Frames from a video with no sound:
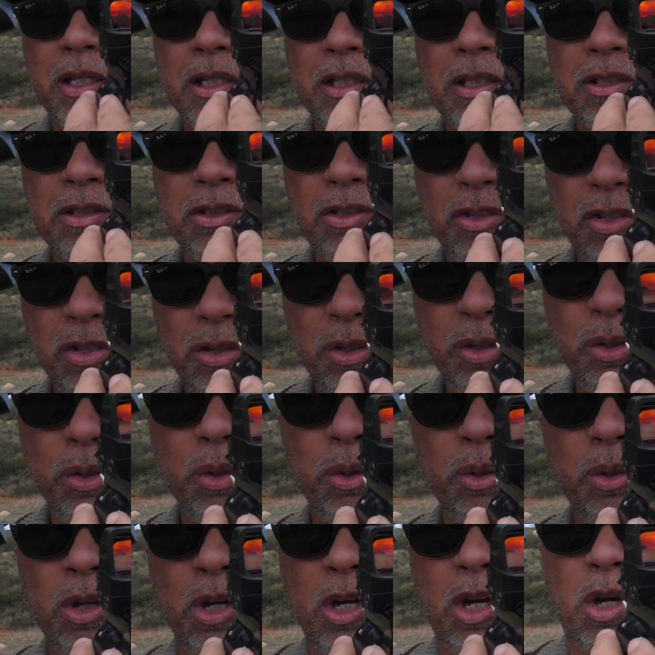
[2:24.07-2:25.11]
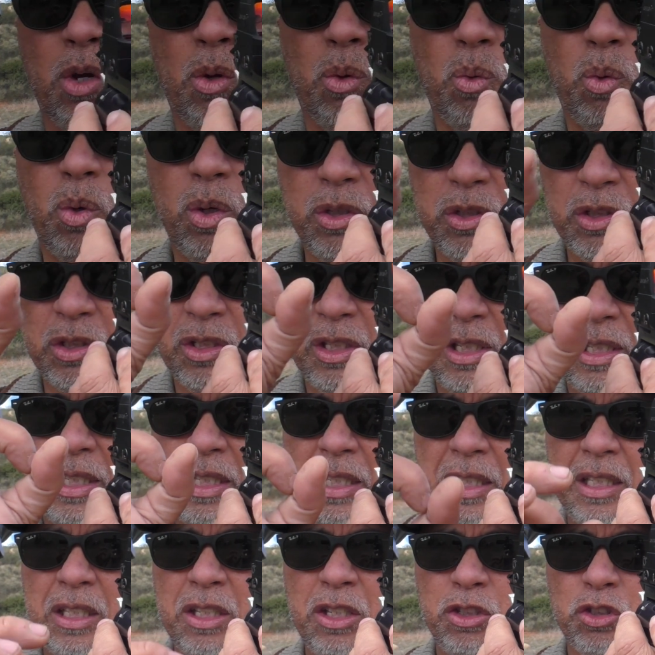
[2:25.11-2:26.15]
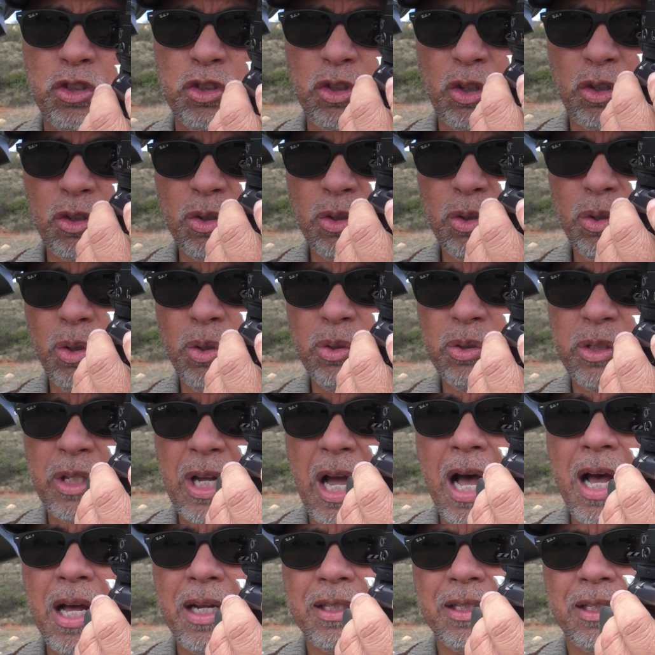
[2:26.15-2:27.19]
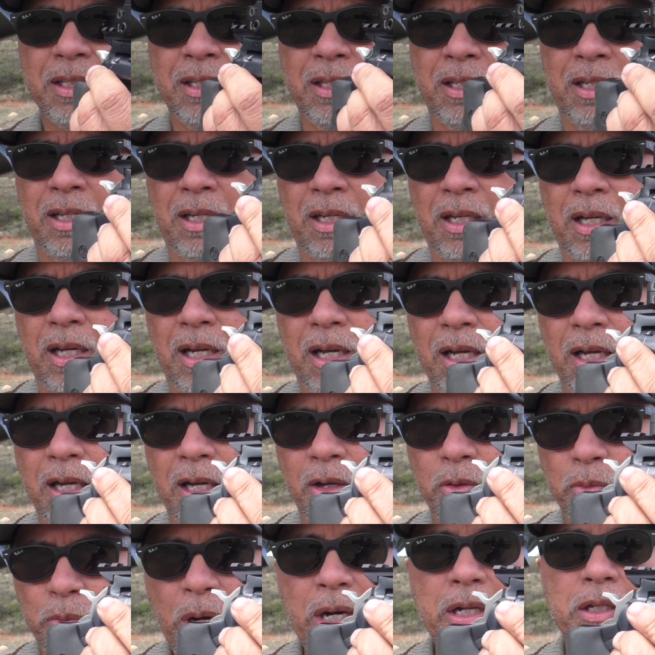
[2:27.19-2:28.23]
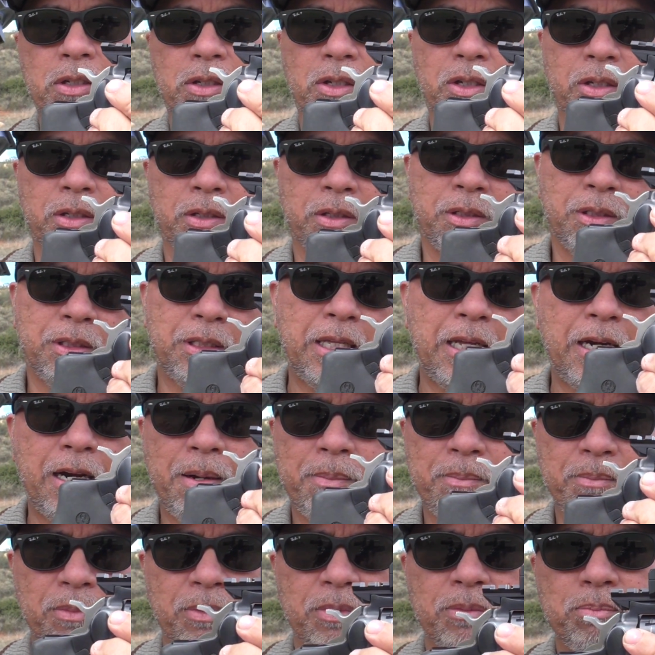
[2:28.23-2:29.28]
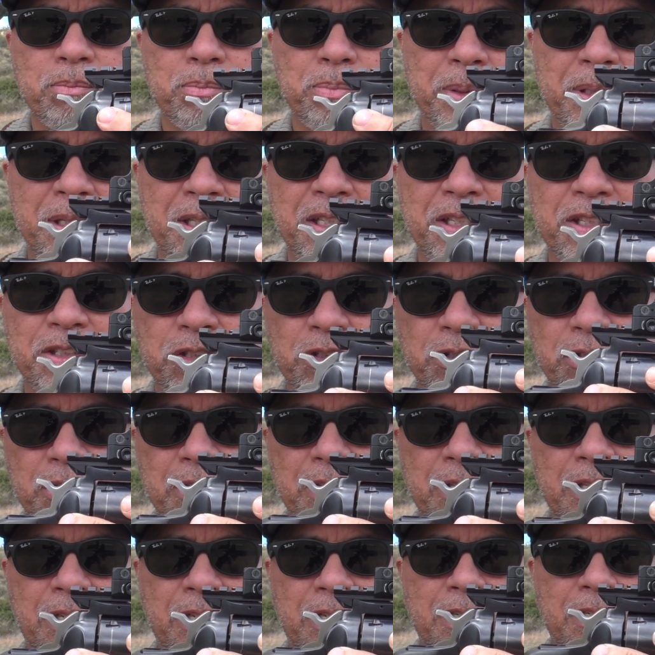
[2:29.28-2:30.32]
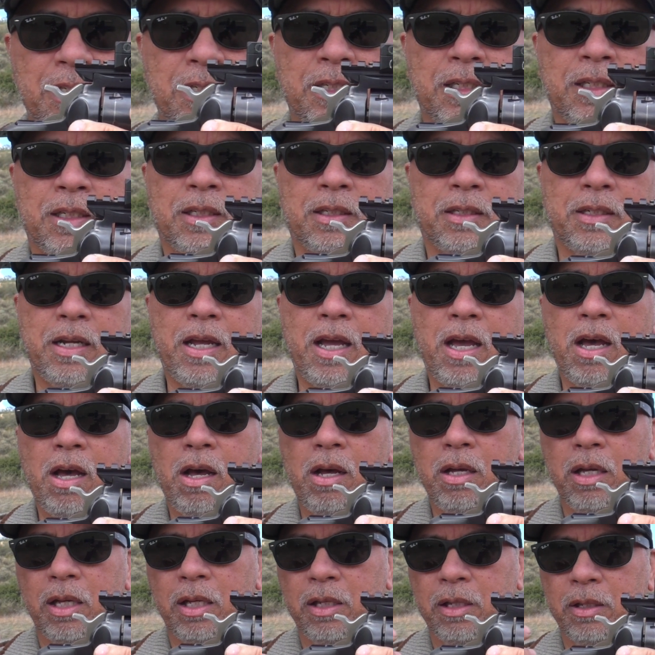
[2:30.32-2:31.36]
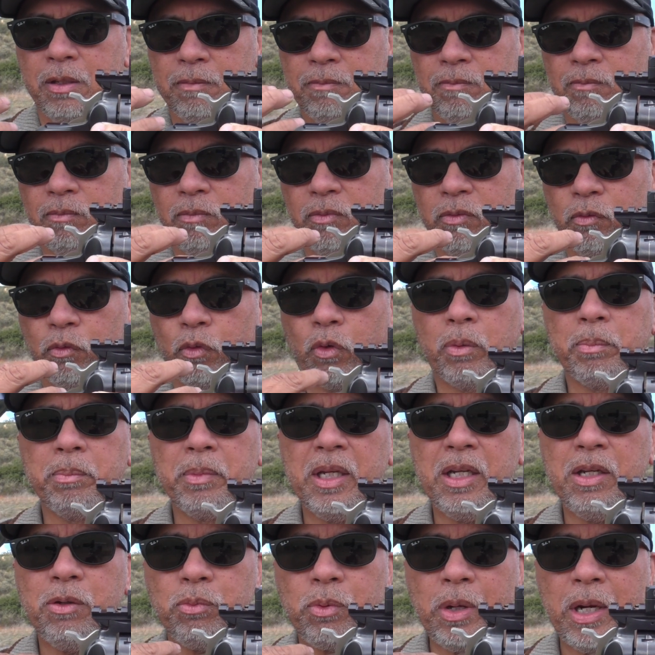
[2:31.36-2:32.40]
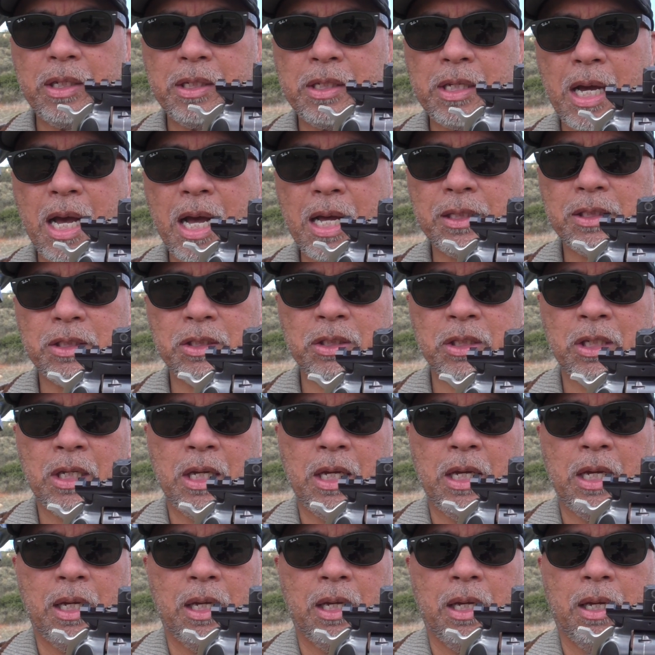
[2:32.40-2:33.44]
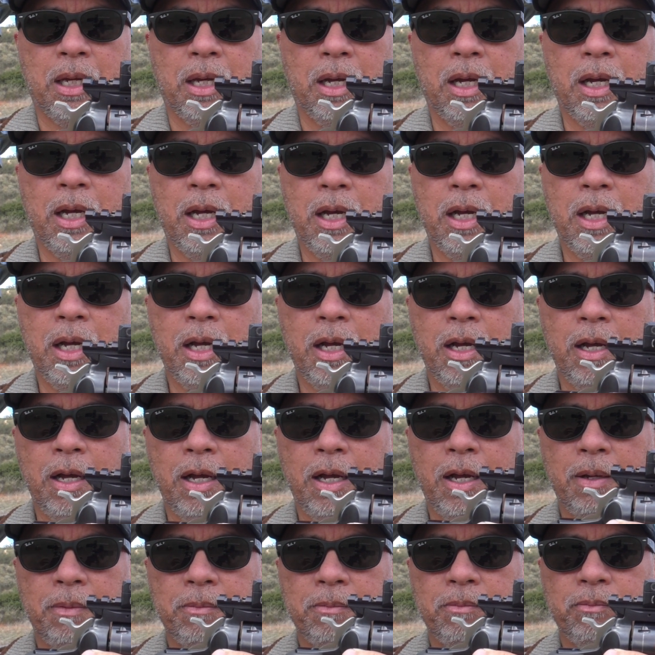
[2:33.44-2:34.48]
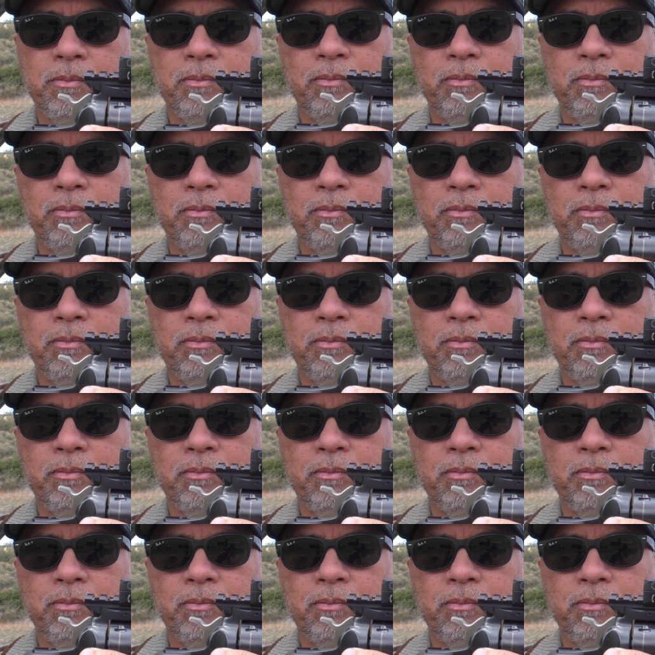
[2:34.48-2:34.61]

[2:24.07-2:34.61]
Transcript: then 2 was the circle dot reticle that I'm pretty interested in. Now for me, red dots, without